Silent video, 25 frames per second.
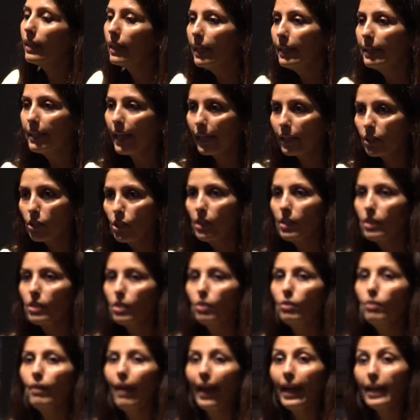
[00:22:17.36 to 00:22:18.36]
connection
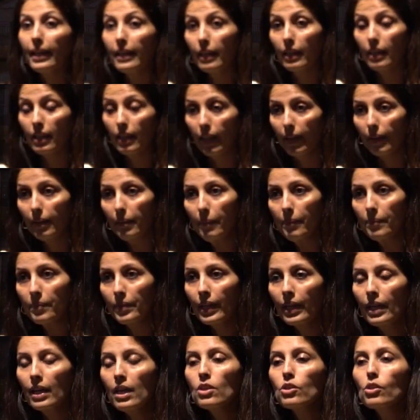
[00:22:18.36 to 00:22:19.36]
to anything.
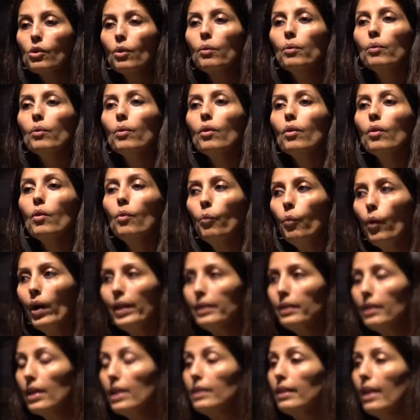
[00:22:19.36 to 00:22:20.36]
So
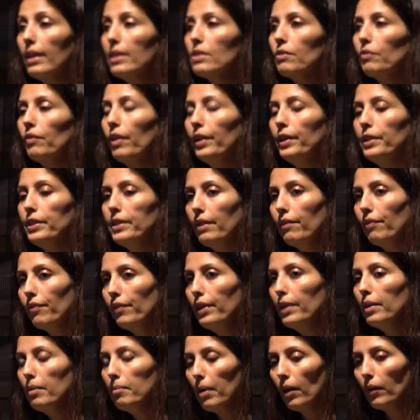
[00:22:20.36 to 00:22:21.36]
one thing that is very
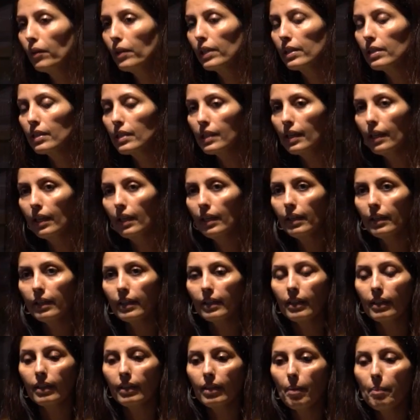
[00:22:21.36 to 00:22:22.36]
different about Conscia
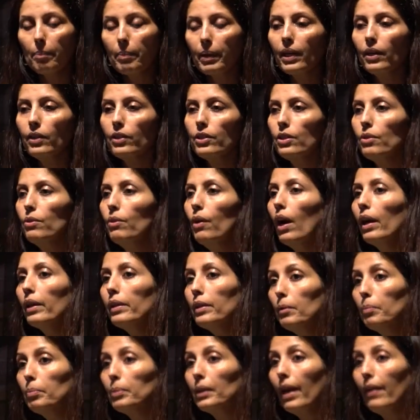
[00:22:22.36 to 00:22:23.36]
compared to
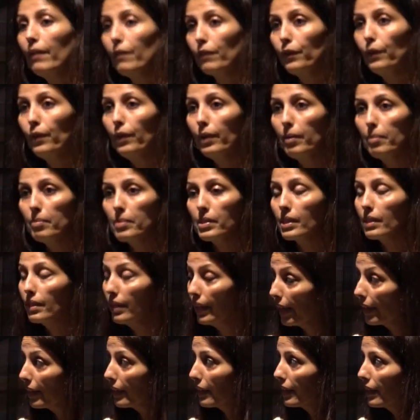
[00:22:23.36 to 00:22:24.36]
other platforms
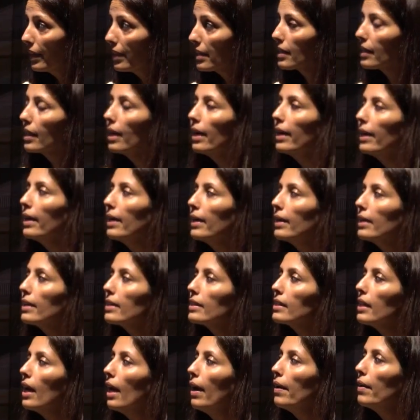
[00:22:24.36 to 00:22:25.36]
like this
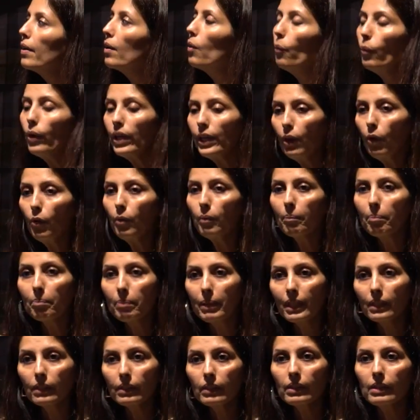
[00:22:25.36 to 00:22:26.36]
is that we don't
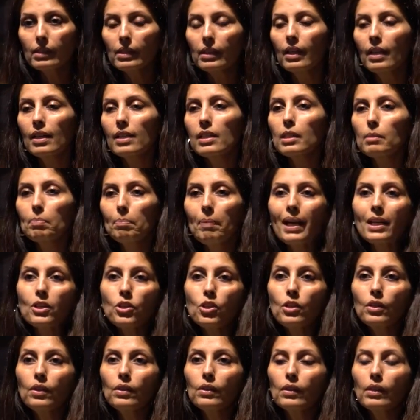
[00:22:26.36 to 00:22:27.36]
build
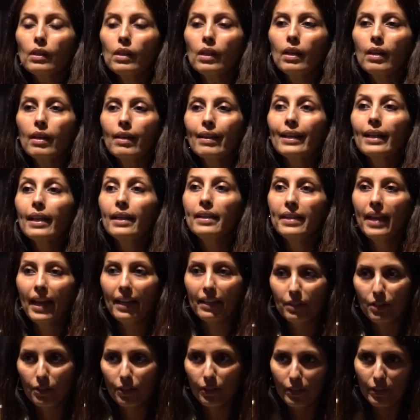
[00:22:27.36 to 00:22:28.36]
special
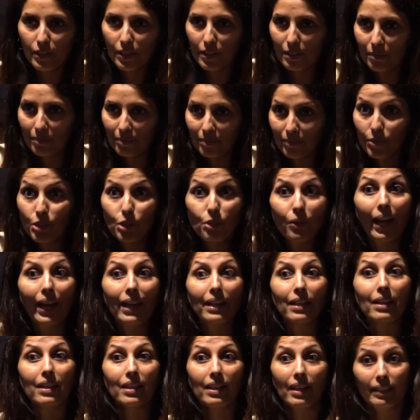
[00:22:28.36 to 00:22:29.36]
connectors to
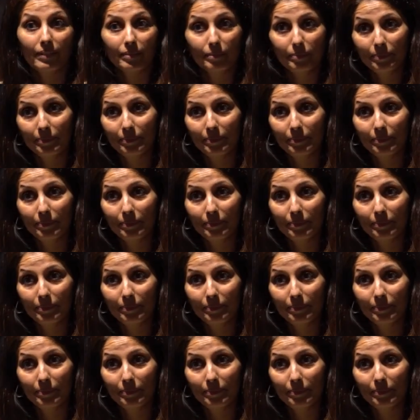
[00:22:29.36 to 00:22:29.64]
anything.